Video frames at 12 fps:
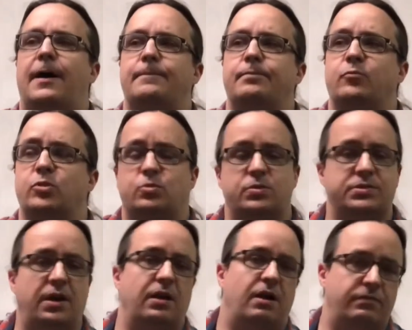which we'll
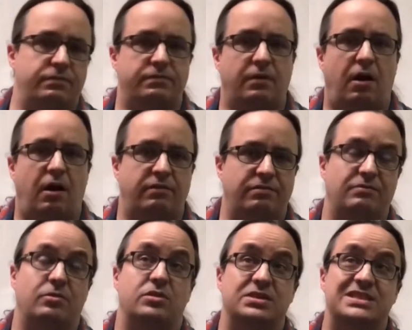sign
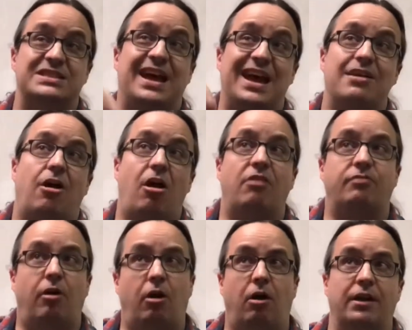off
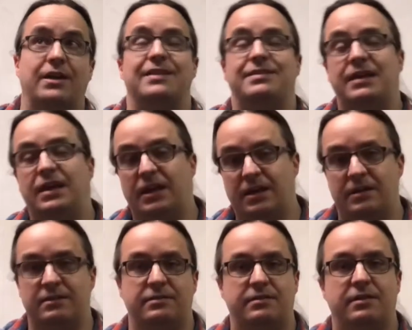on at the
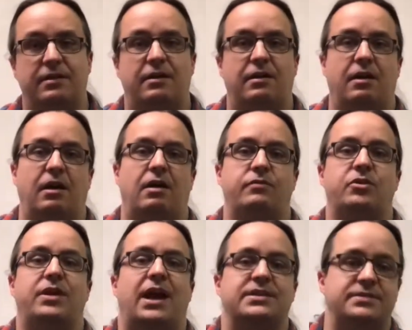end of your
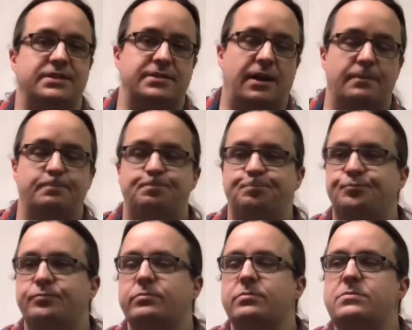casting time.
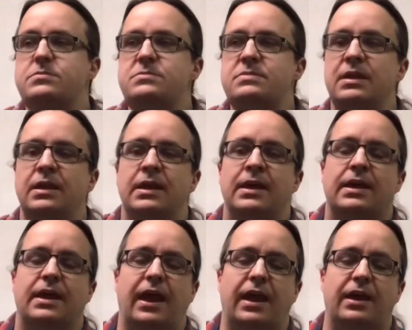
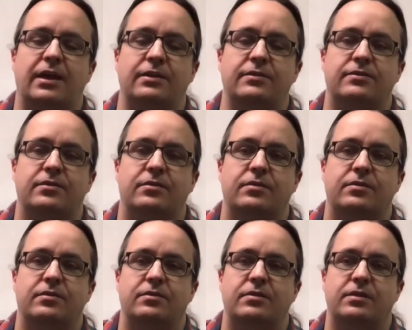And
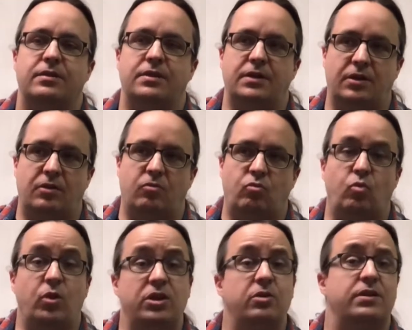
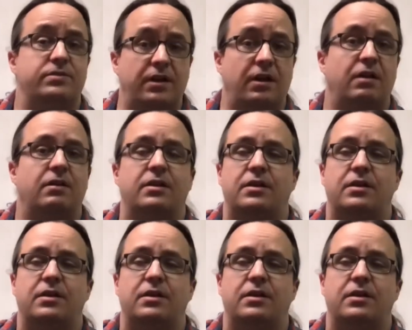when you get there,